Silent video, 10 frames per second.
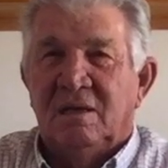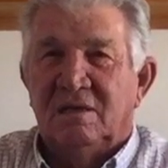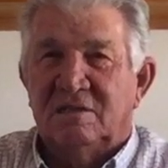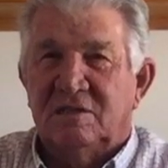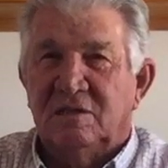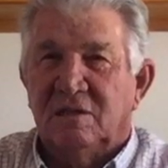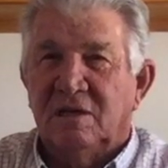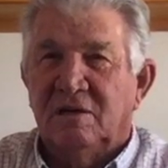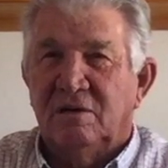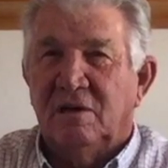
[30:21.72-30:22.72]
It's still
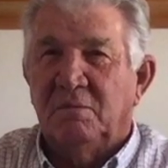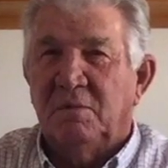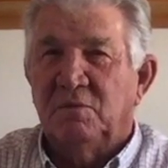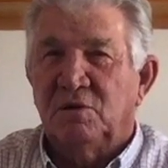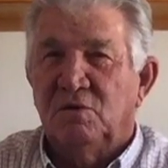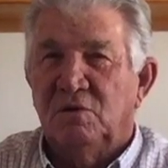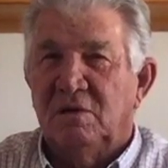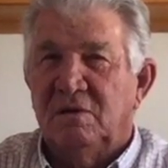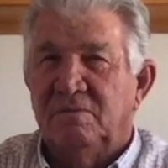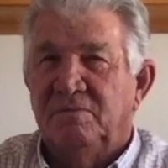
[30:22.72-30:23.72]
there, and I remember
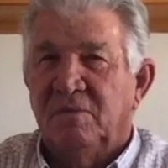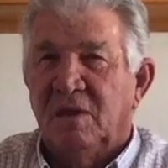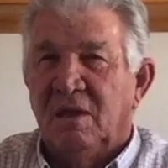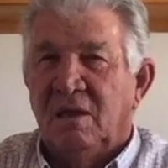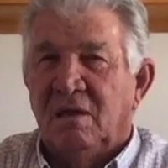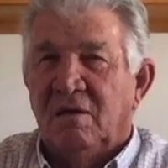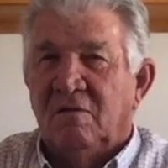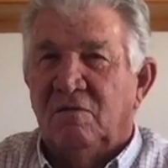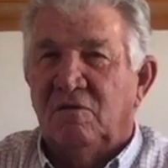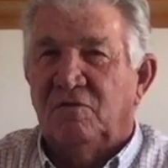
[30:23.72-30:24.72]
going
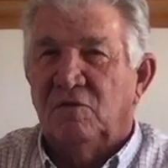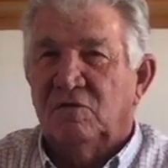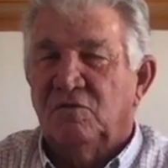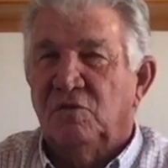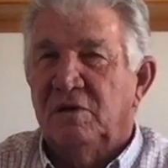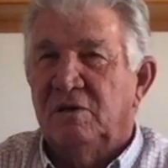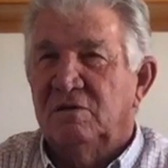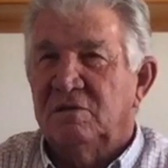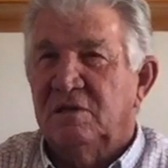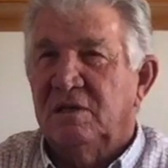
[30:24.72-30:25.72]
the first 4
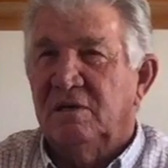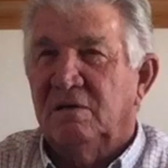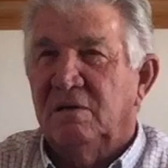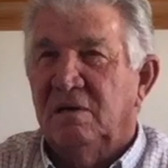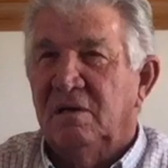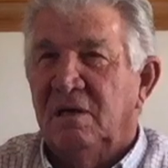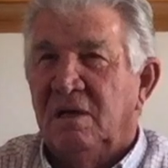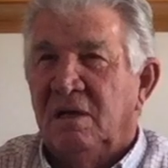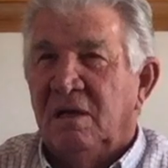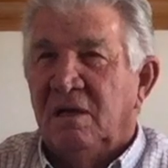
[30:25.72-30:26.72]
years there.
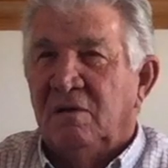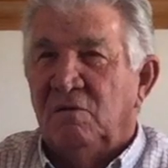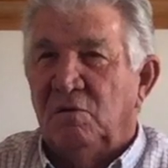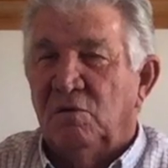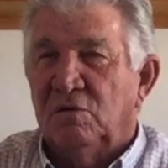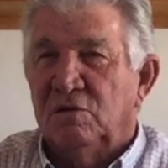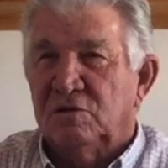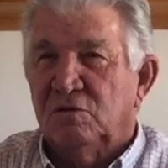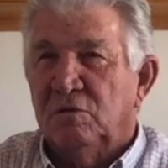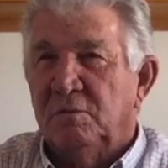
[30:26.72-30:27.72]
We rode the
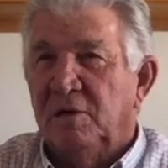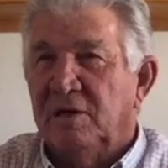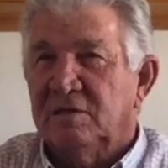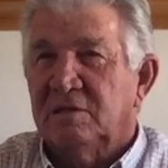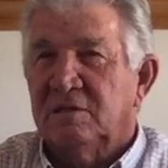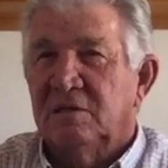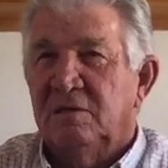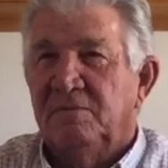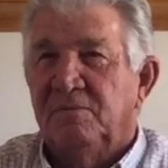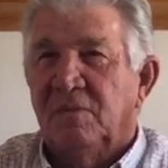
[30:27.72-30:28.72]
school bus.
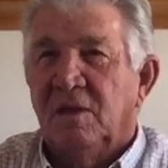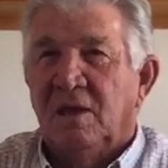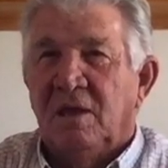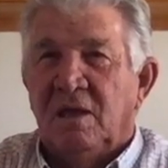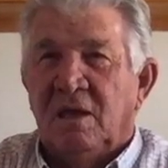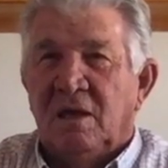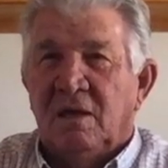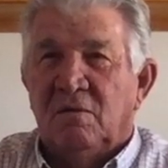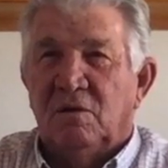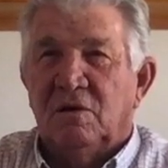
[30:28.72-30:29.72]

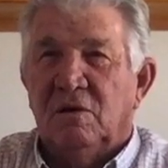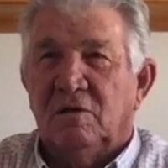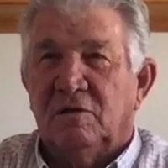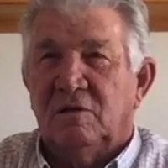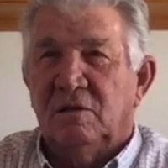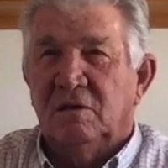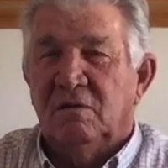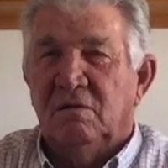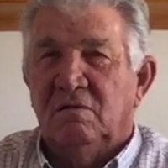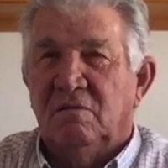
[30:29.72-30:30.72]
We called it the
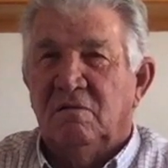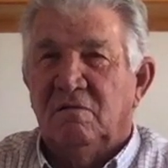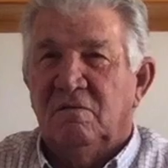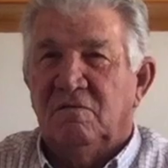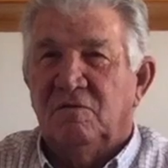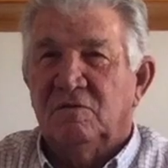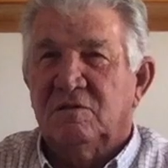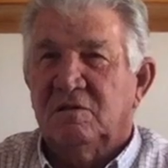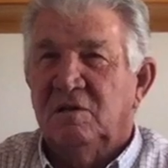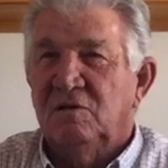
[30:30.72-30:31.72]
first
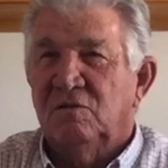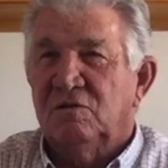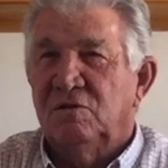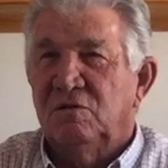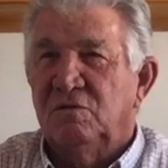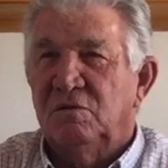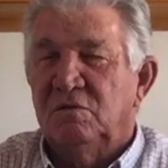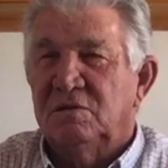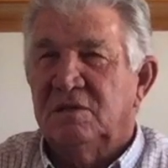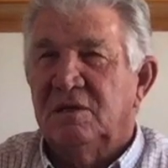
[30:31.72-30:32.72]
year or two that we
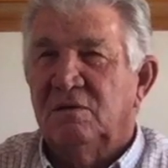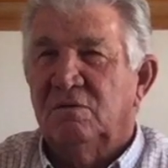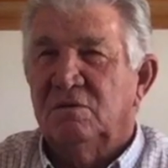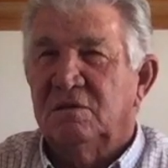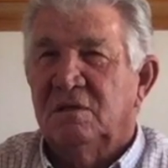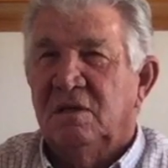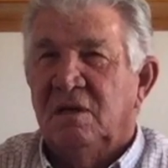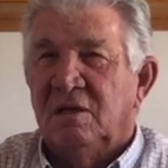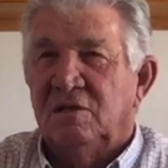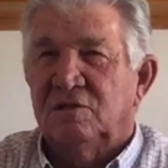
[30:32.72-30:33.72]
was there was
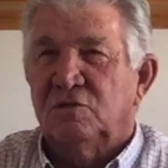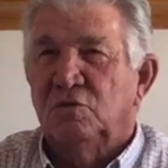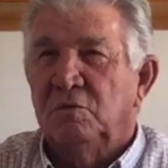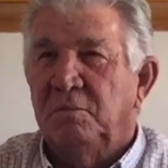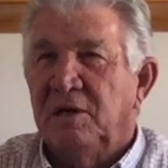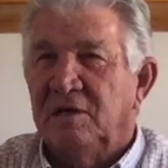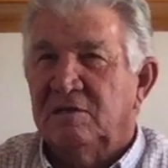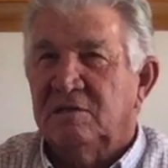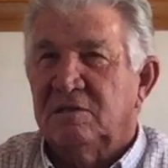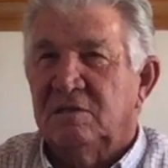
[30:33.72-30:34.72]
the school
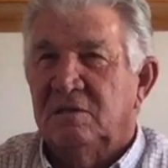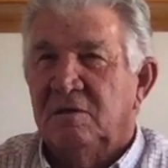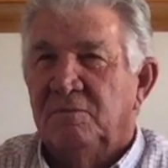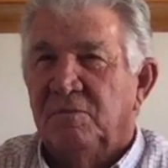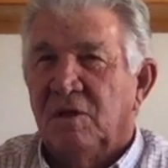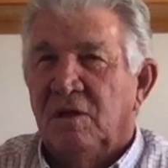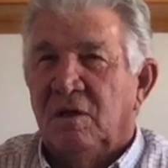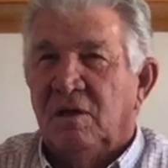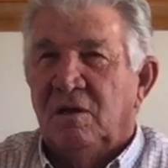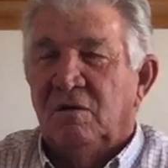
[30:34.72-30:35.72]
bus.
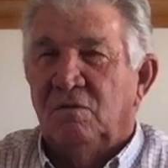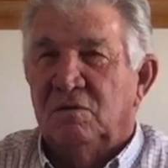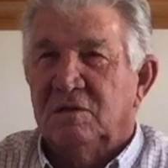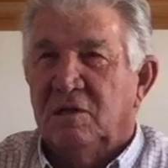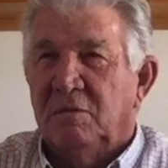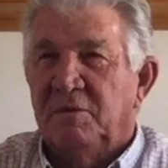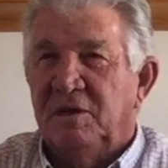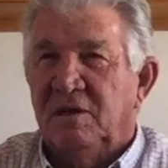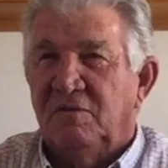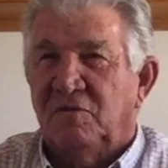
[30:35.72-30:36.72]
It was a little bit
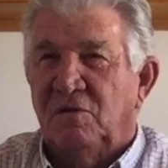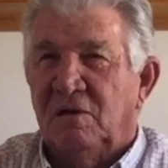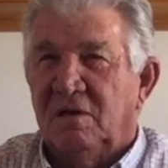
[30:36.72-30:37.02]
different.